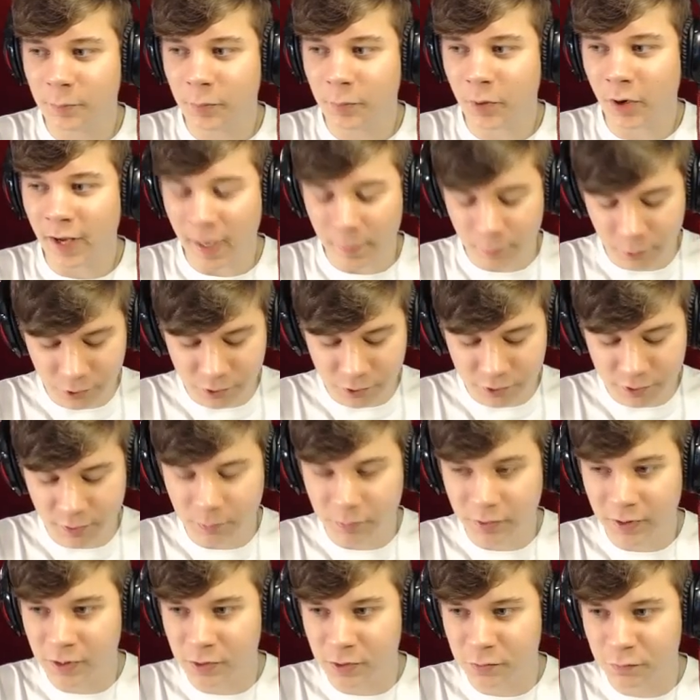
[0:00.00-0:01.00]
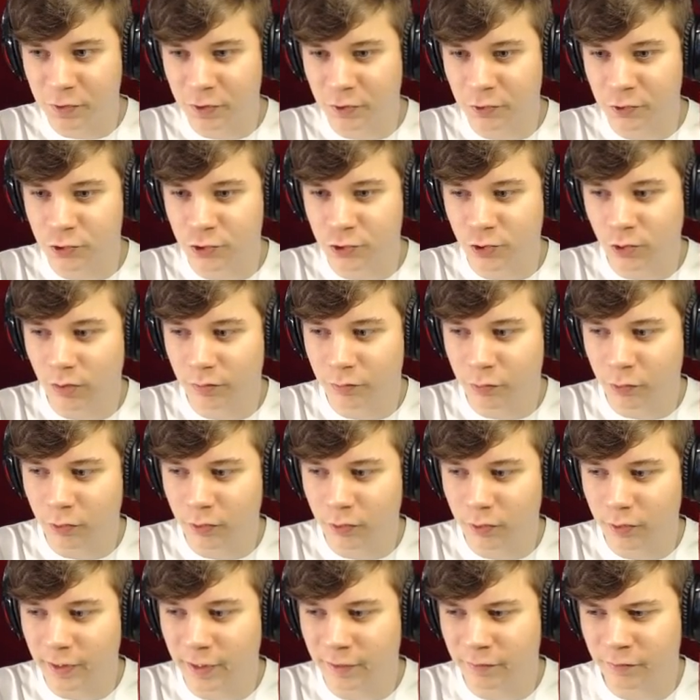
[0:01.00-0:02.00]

but I am using a PS3 controller for it,